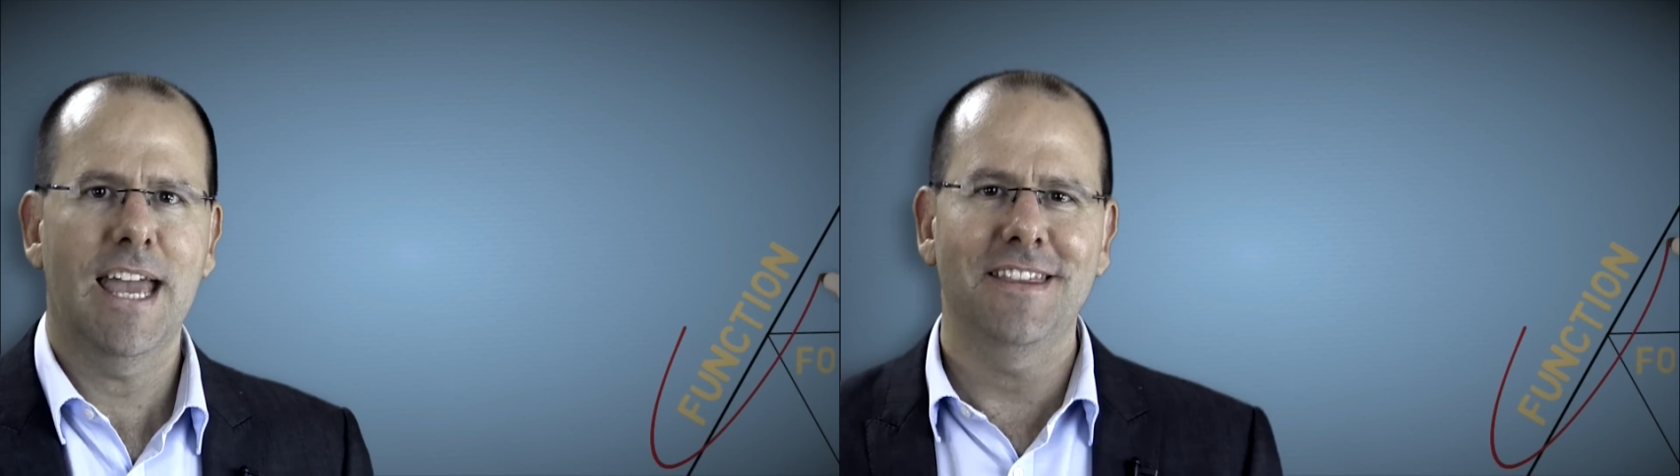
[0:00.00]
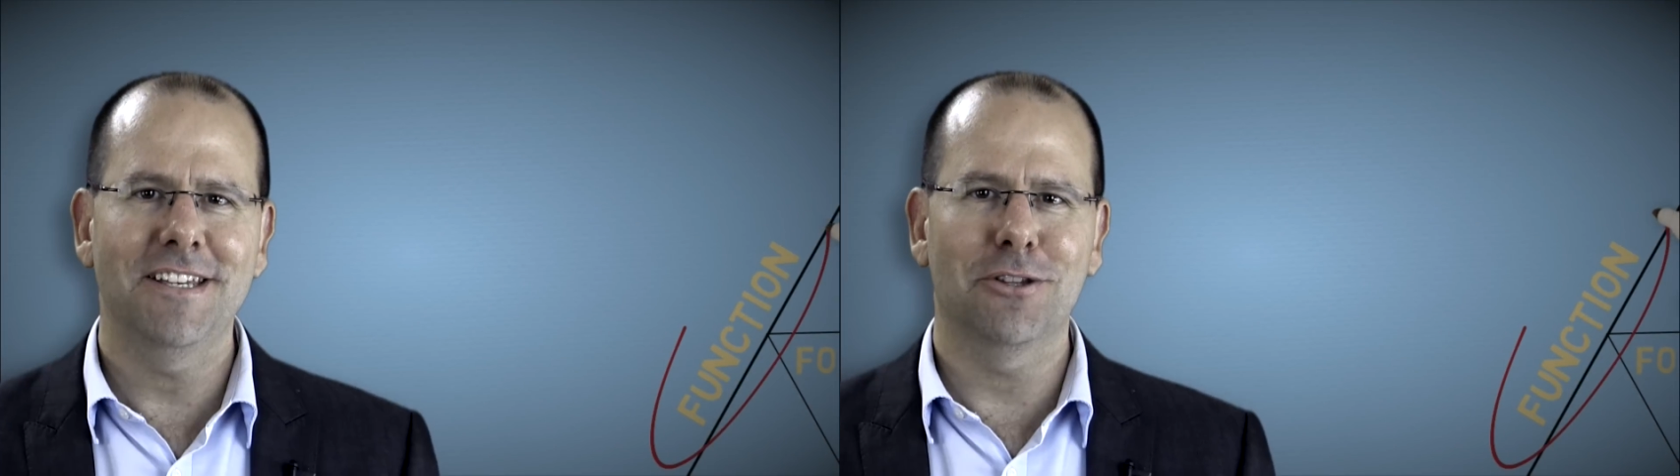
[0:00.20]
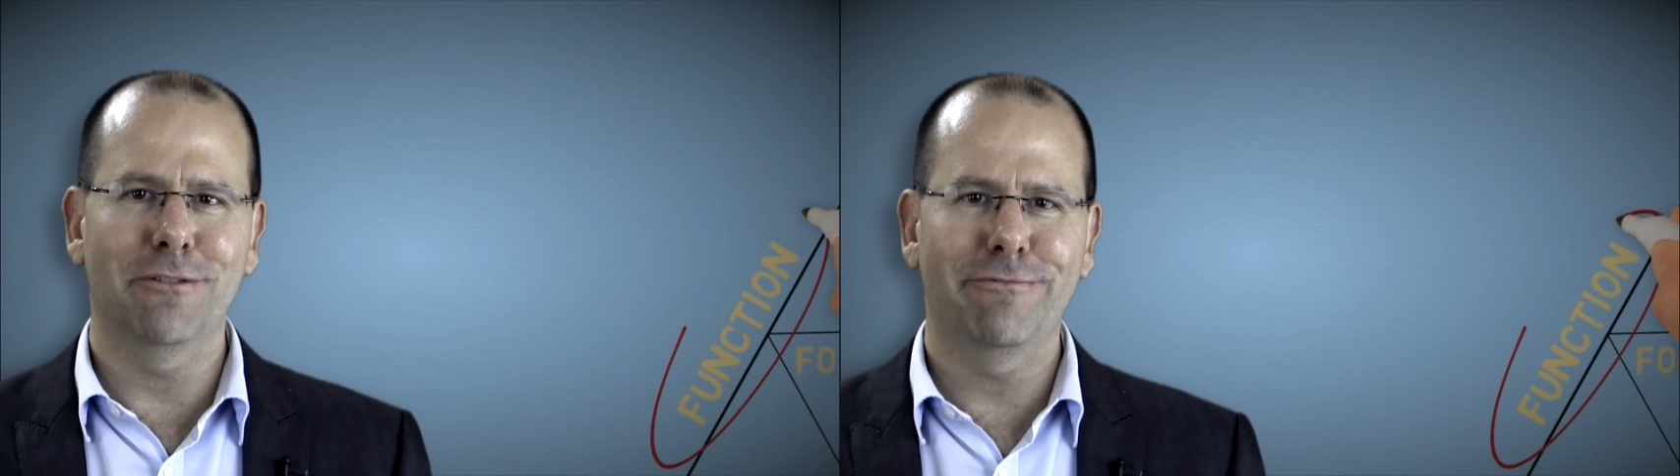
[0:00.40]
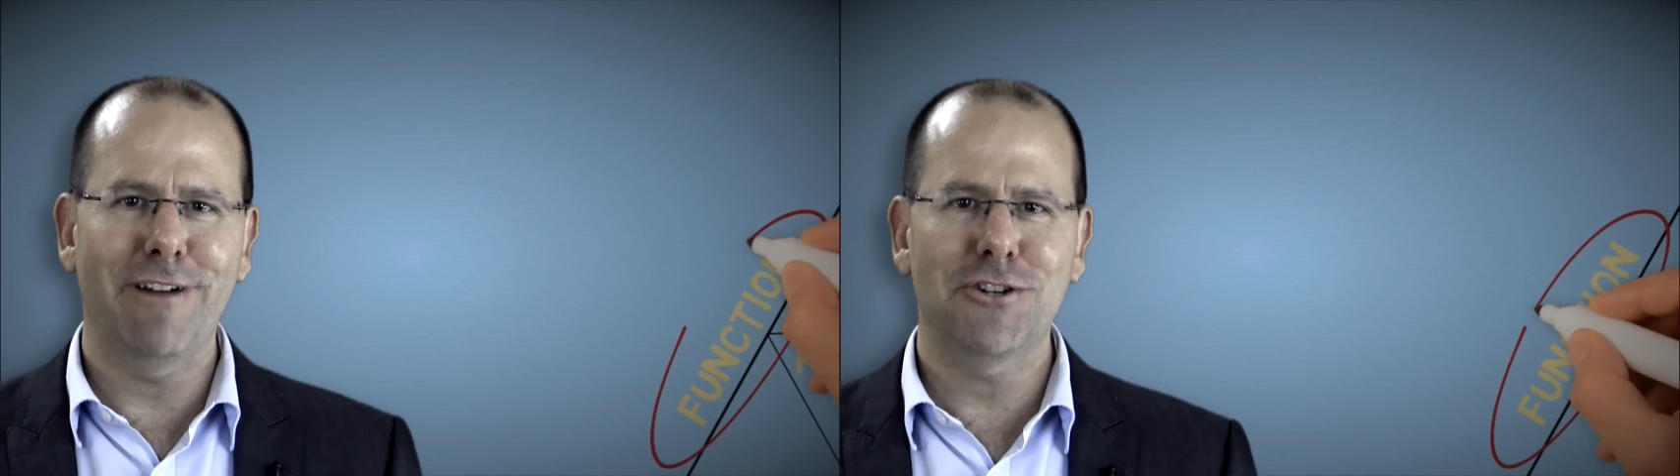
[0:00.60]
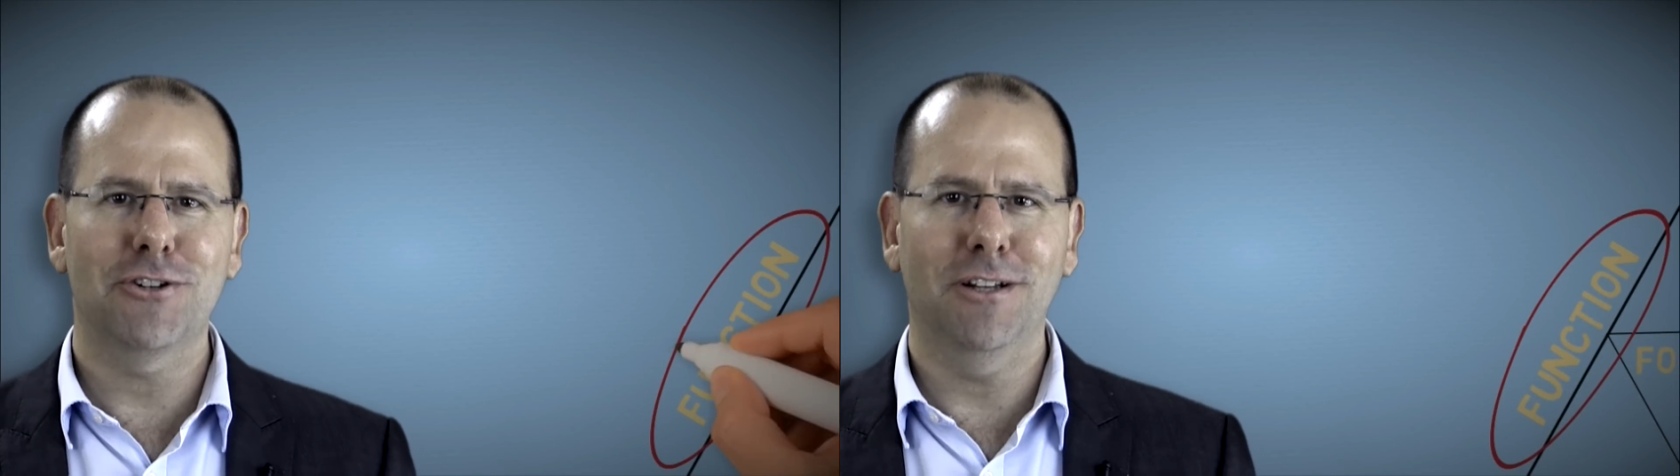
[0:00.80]
These are the
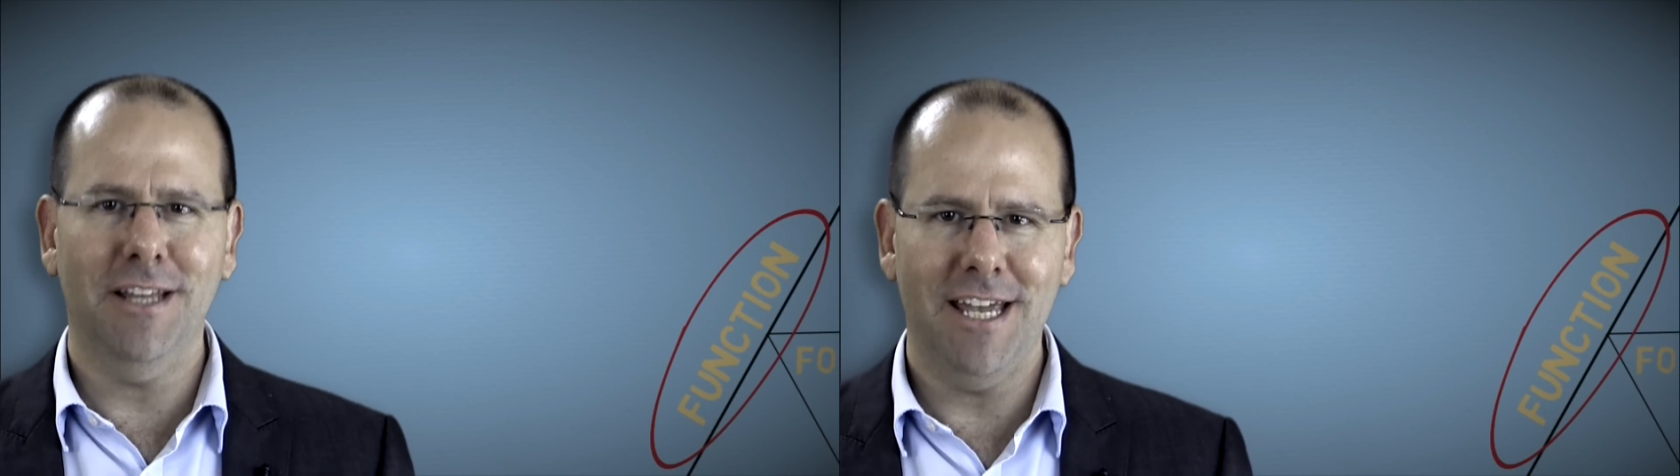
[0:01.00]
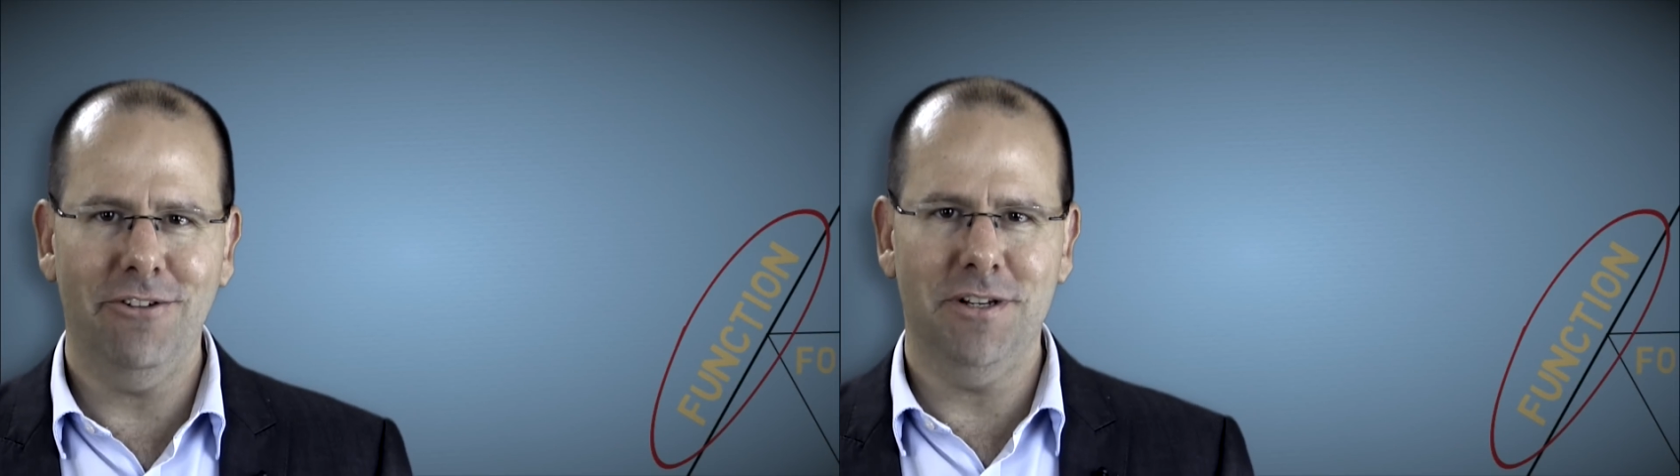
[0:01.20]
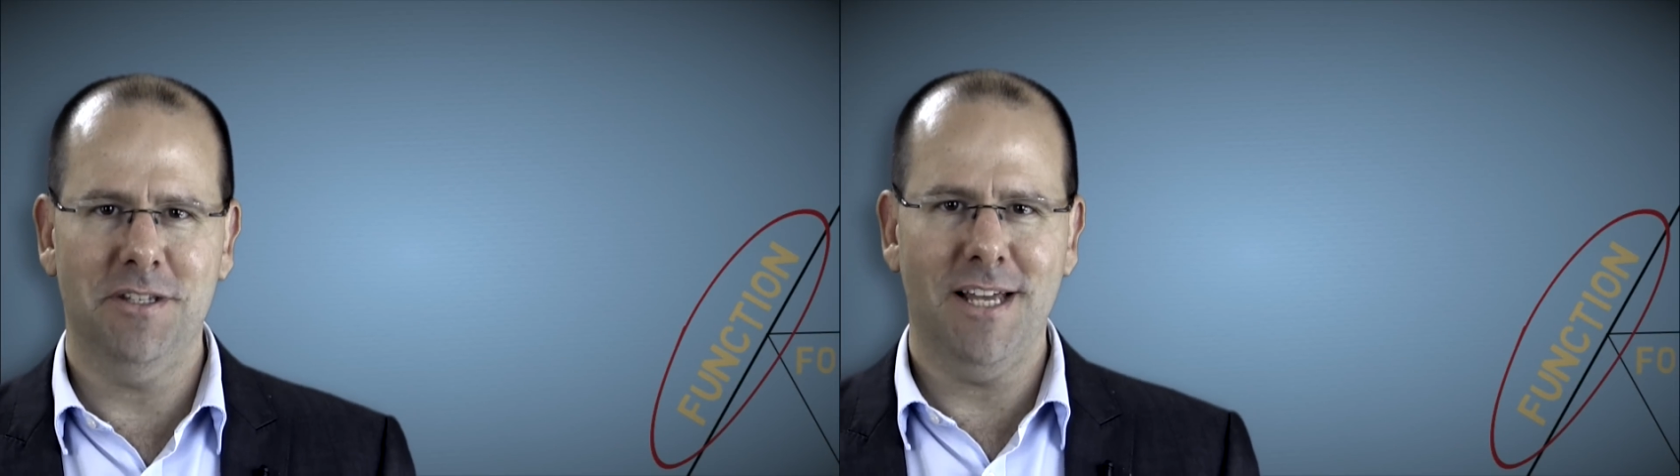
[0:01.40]
functional areas